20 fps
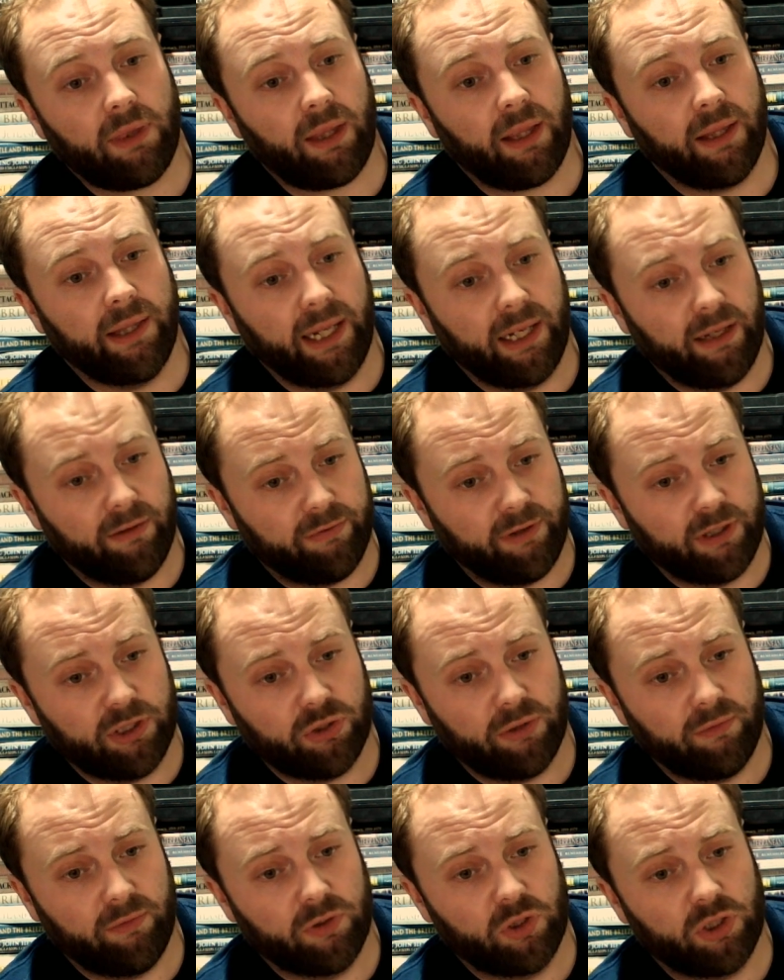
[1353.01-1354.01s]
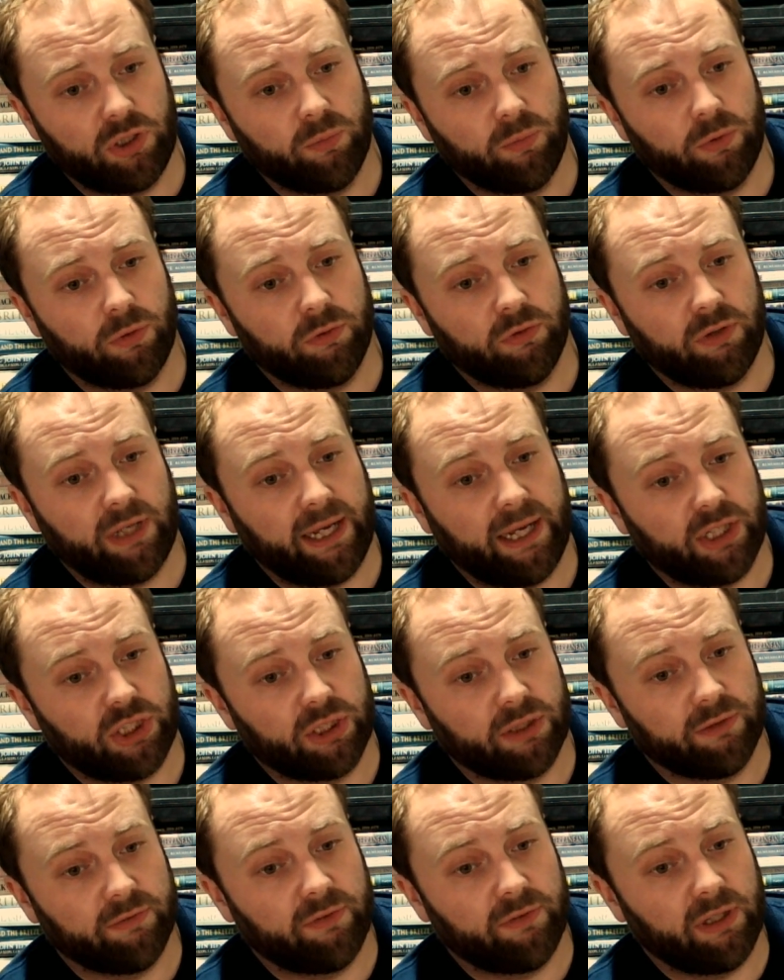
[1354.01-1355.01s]
then the French Revolutionary Wars, action
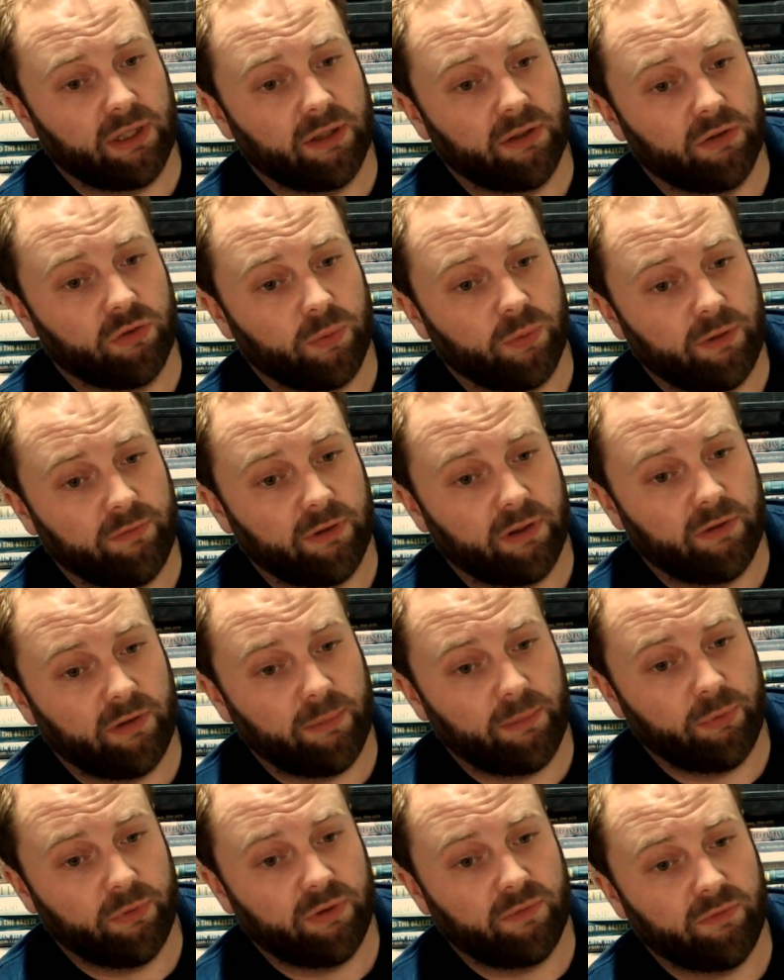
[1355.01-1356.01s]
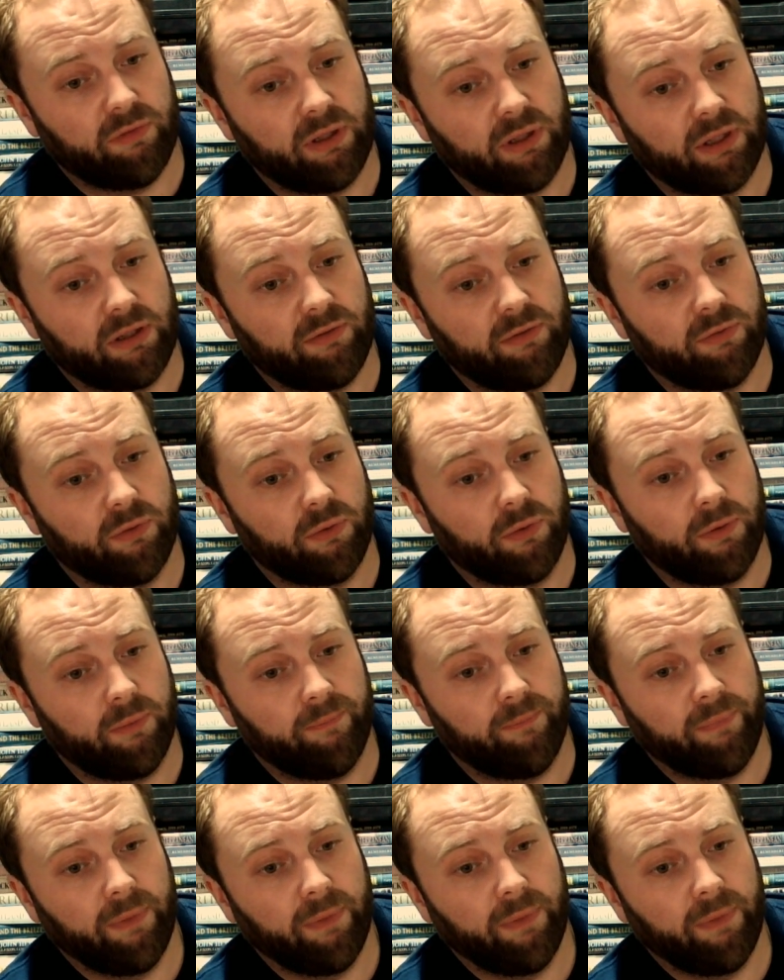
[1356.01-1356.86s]
of the 23rd of April, 1794,